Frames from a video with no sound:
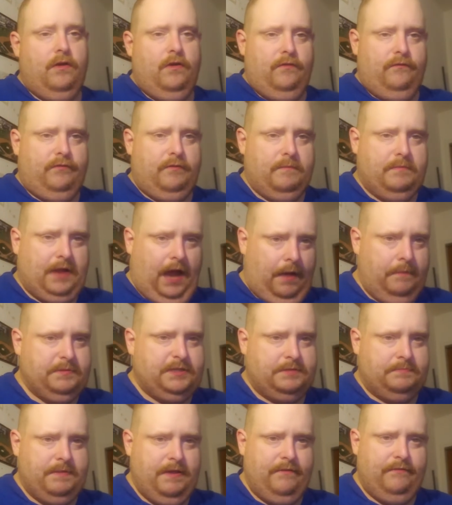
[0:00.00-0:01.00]
from Dom
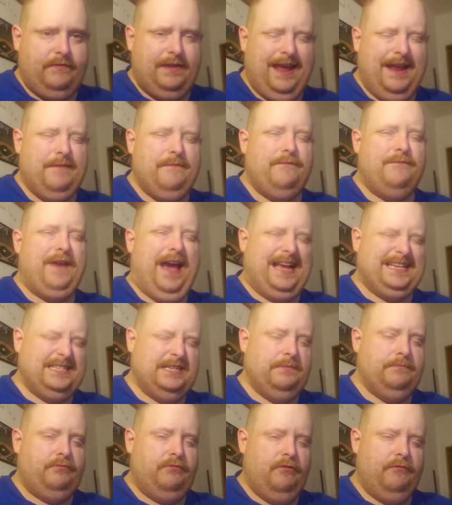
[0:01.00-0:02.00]
Smith and
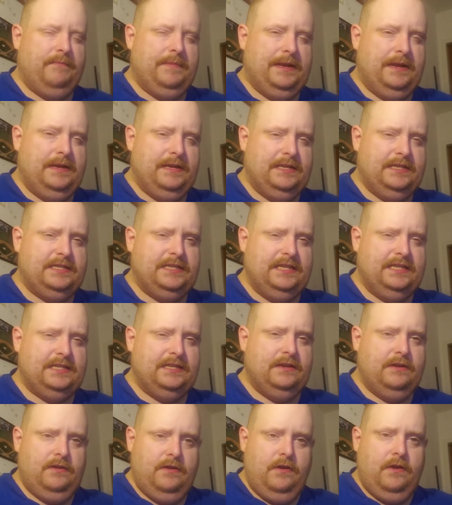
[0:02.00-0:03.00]
vast improvement this
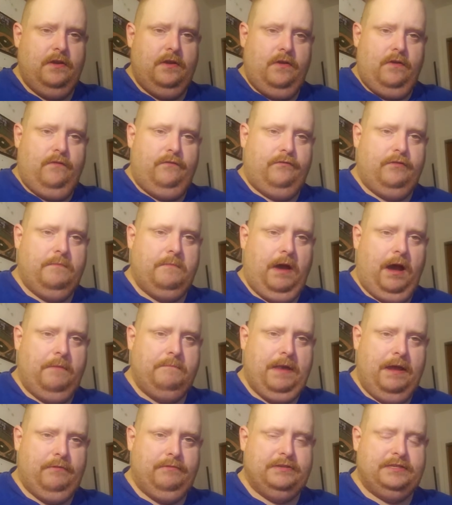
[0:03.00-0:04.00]
season from
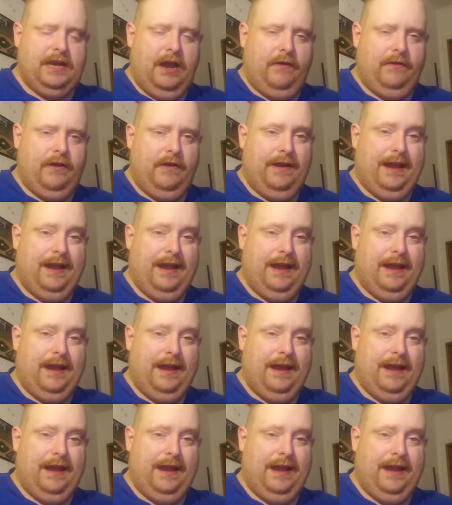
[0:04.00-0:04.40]
Amed Rosario.